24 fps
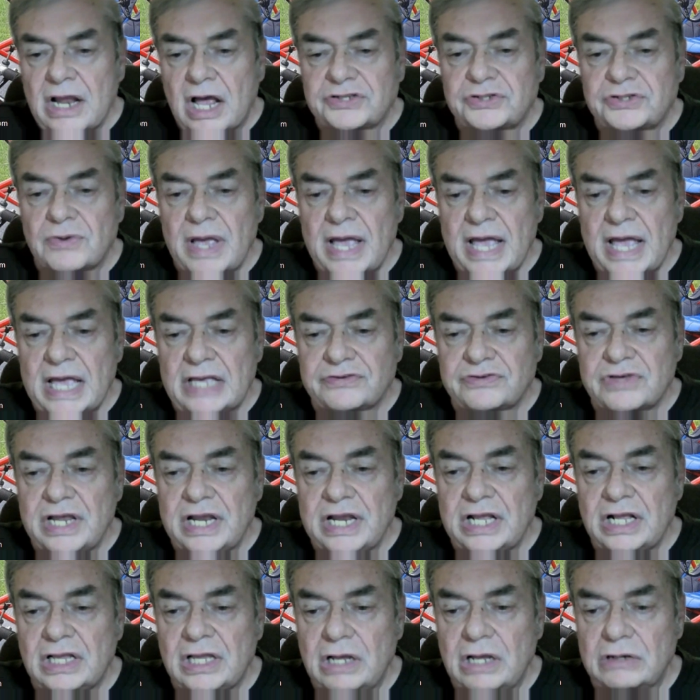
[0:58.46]
also has
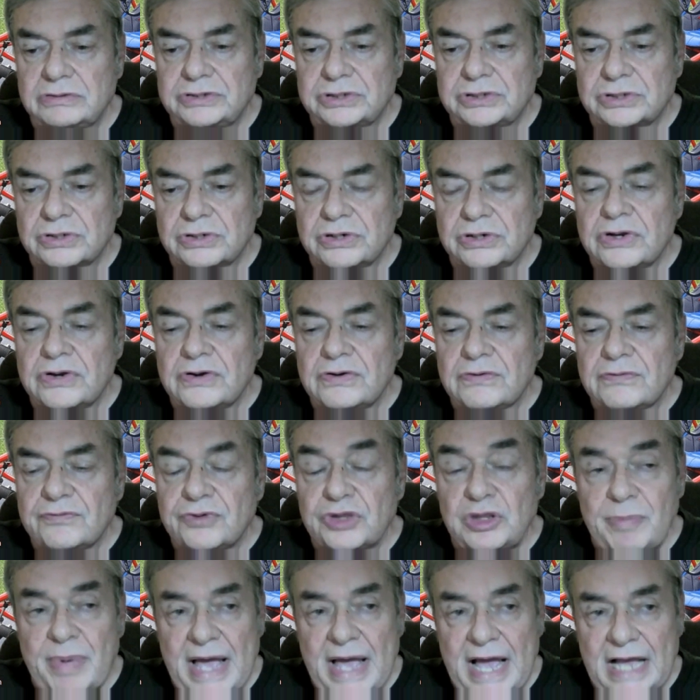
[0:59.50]
an enclosure
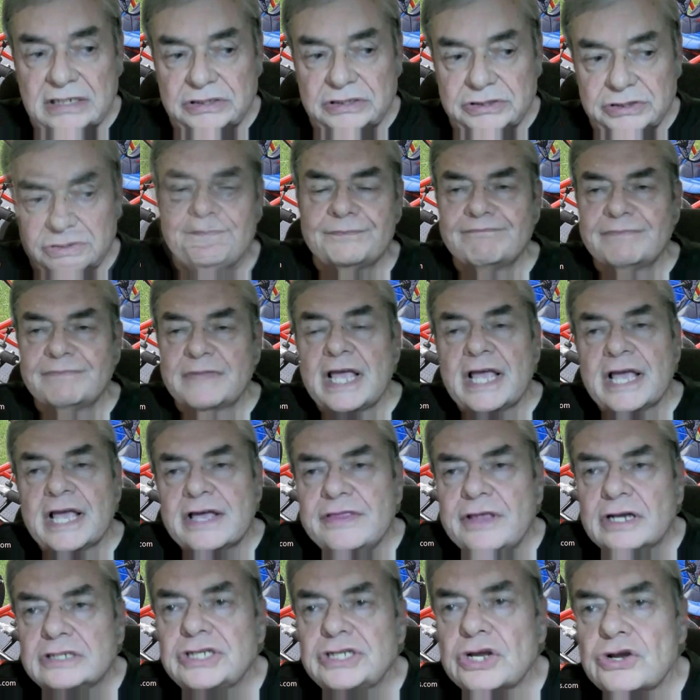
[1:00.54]
for the passenger.
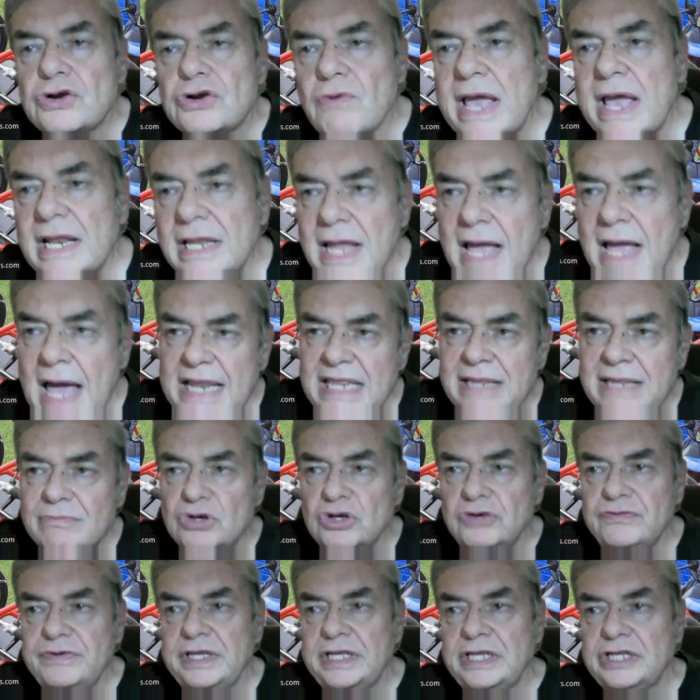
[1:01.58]
There's a great line in the
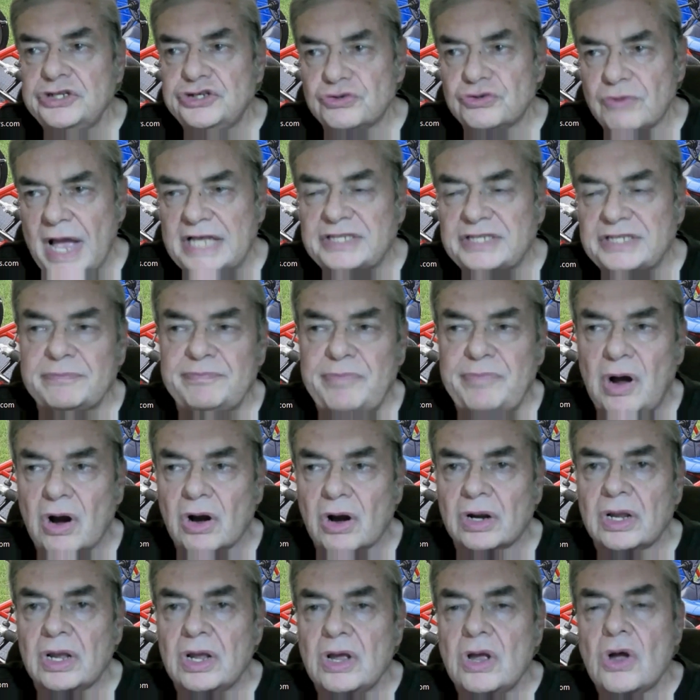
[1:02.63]
movie Jurassic Park